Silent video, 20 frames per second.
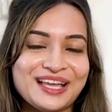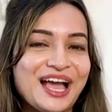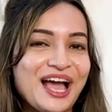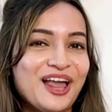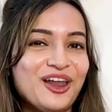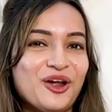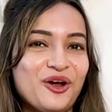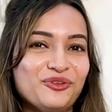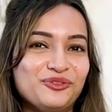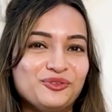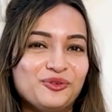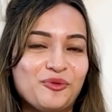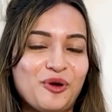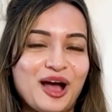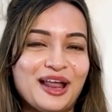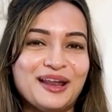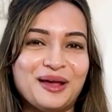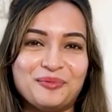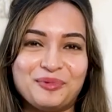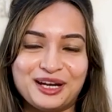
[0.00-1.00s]
Hello
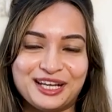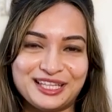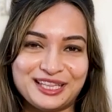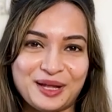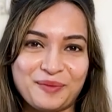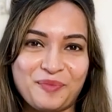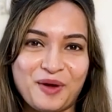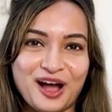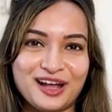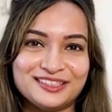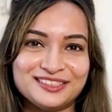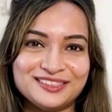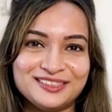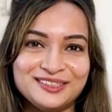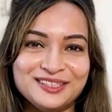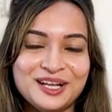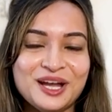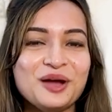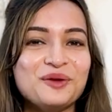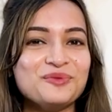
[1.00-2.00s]
everyone, I'm Ankita
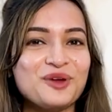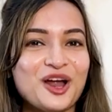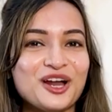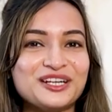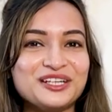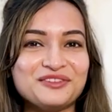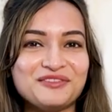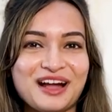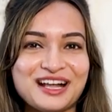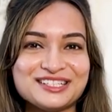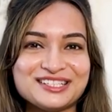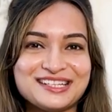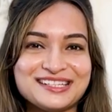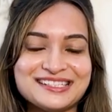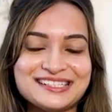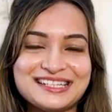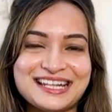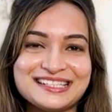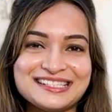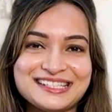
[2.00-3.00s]
Patil, Product
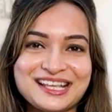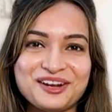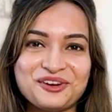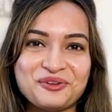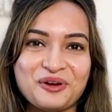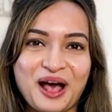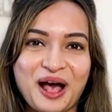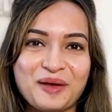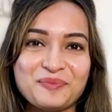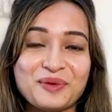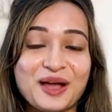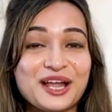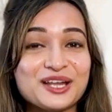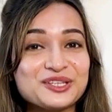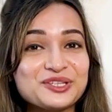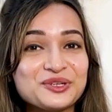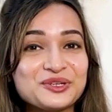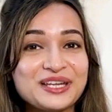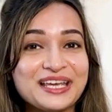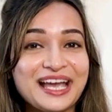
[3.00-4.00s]
Evangelist at SellerApp,
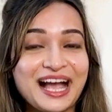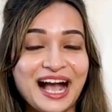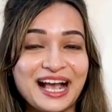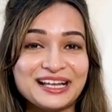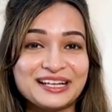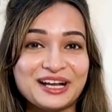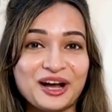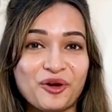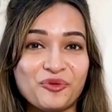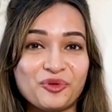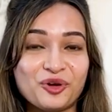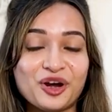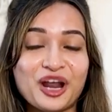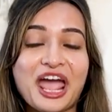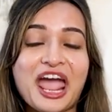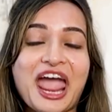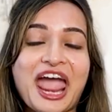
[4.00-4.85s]
and today I'll cover